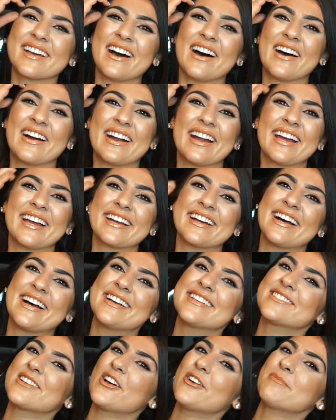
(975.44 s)
Alright
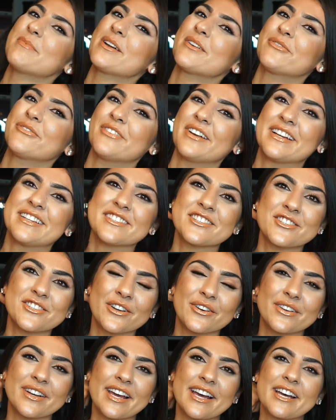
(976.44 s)
guys, all my friends
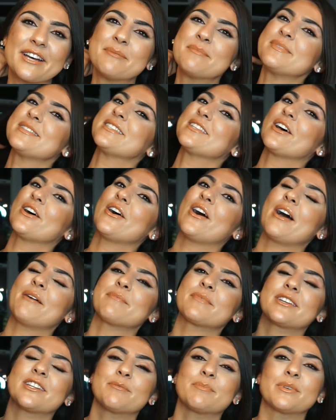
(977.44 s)
showed up, so
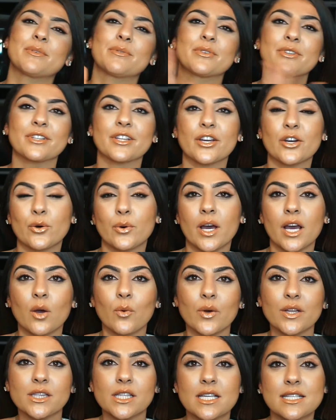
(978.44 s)
I'm going to be really
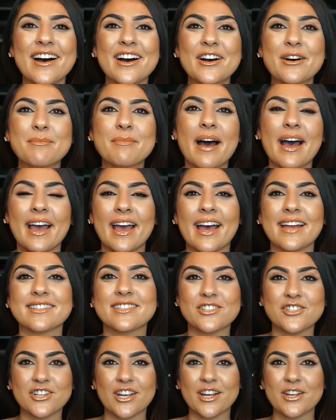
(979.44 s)
quick with this. I had
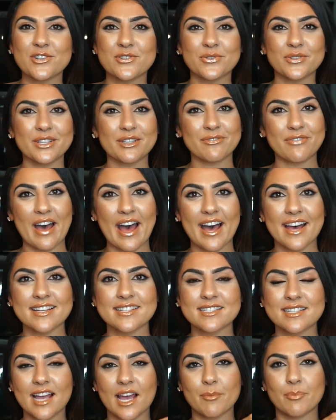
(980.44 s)
to change really
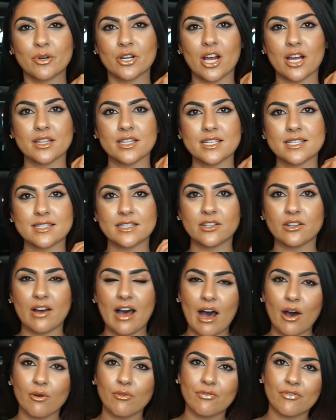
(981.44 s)
fast. I put on this little
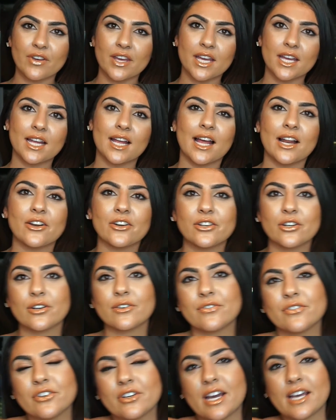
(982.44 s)
outfit. I don't know
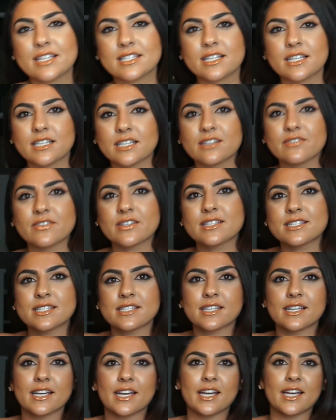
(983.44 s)
if you guys can even
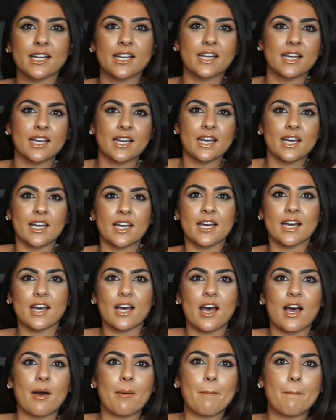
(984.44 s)
see it,
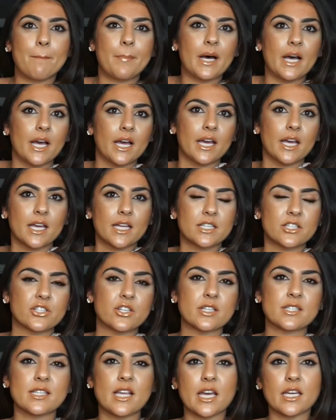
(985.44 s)
but it's
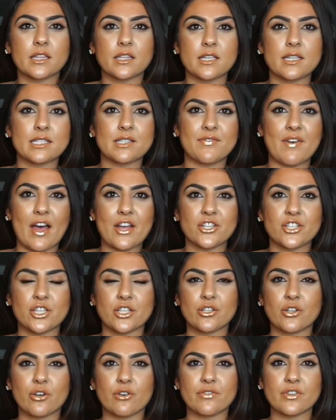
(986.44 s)
just like this
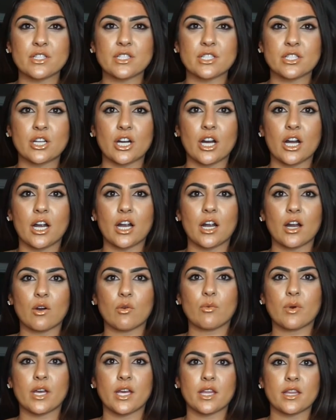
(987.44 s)
Fashion Nova skirt
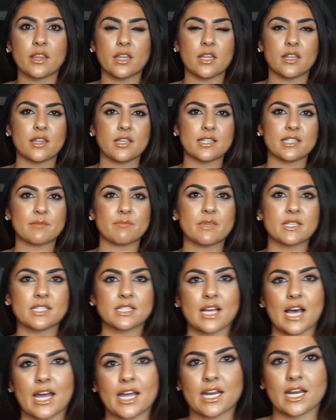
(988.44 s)
with this
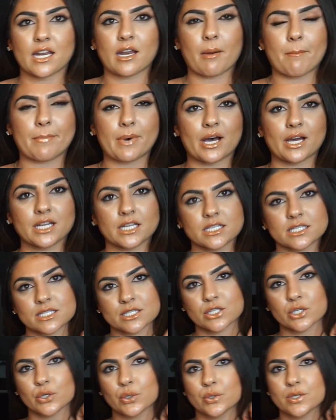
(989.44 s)
misguided
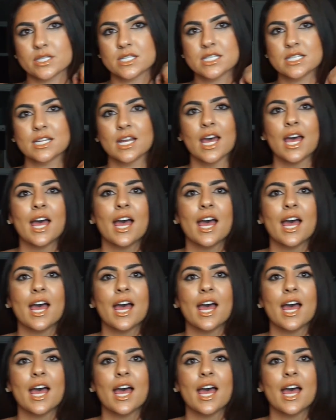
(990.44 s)
bodysuit.